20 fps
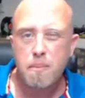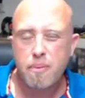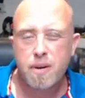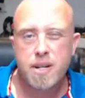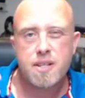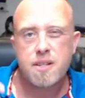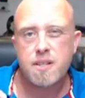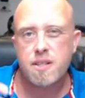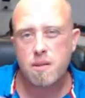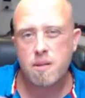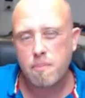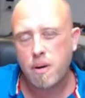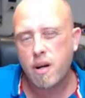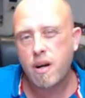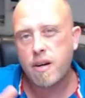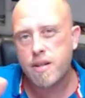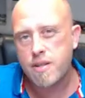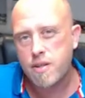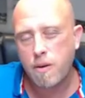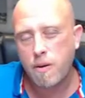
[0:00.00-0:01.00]
printing some
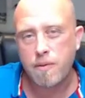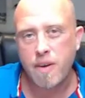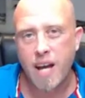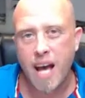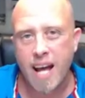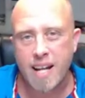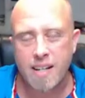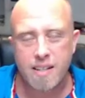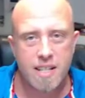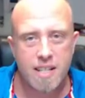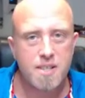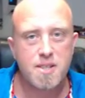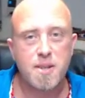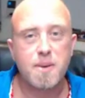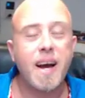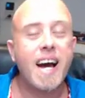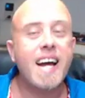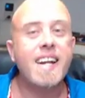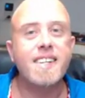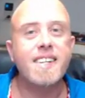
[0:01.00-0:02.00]
parts off for Andy.
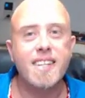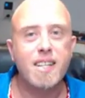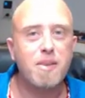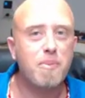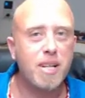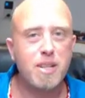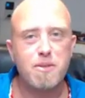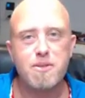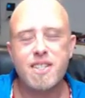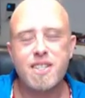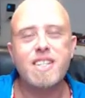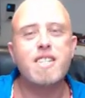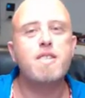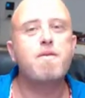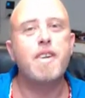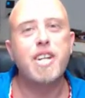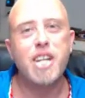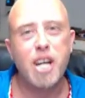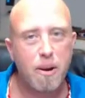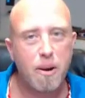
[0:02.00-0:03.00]
So Andy, when you see
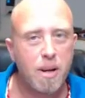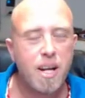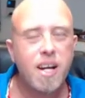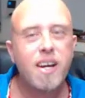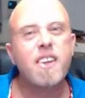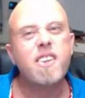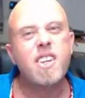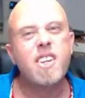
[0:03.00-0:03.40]
this video,